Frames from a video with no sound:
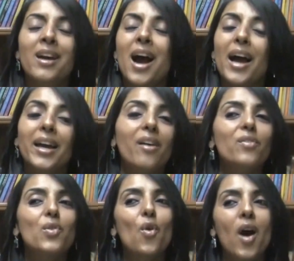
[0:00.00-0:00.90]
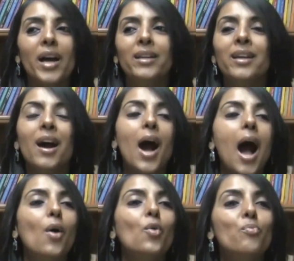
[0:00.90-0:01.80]
I have no idea
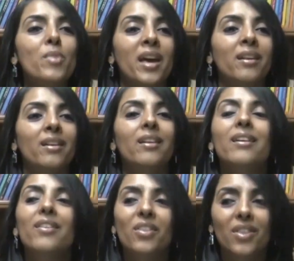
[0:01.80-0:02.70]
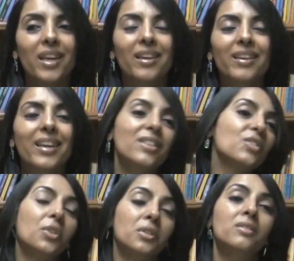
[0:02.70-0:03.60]
how men think in
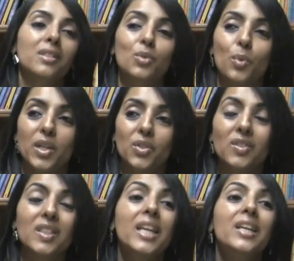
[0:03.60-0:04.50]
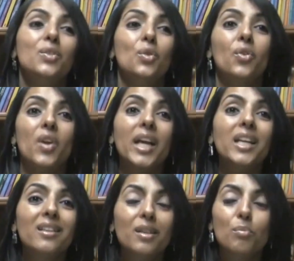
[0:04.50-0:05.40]
certain situations. So
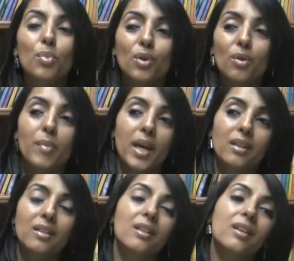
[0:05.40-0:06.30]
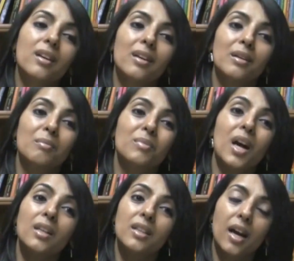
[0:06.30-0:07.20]
writing the book meant
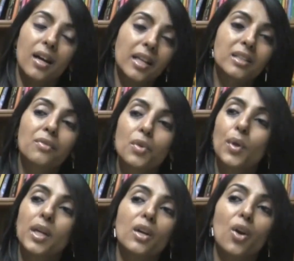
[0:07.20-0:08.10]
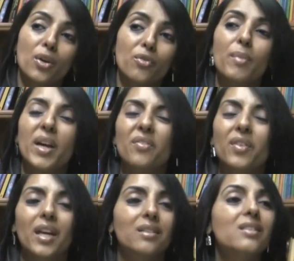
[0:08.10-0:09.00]
interviewing a lot of my
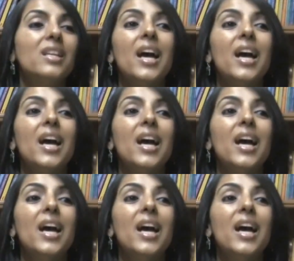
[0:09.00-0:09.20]
friends.